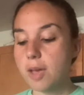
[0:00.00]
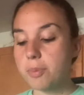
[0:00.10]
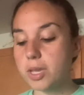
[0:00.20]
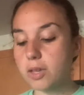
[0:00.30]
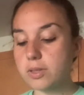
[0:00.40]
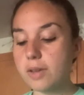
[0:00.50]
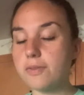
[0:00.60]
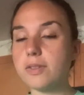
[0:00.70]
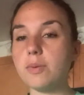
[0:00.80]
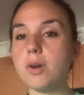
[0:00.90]
but you
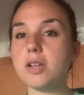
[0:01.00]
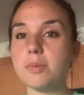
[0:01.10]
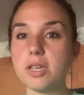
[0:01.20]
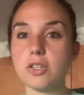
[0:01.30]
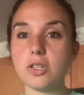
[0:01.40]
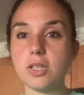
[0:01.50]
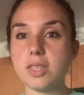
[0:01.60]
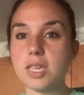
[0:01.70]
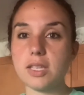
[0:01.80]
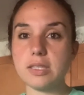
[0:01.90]
definitely want to make sure
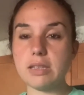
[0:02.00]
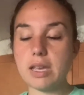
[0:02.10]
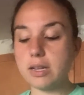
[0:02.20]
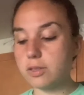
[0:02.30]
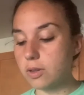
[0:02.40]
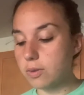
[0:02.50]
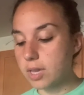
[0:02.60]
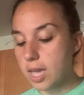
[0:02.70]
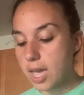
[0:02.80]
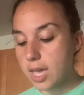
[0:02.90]
that the inside is
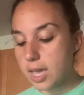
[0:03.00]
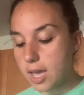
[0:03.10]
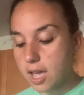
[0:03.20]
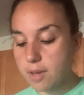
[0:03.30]
okay.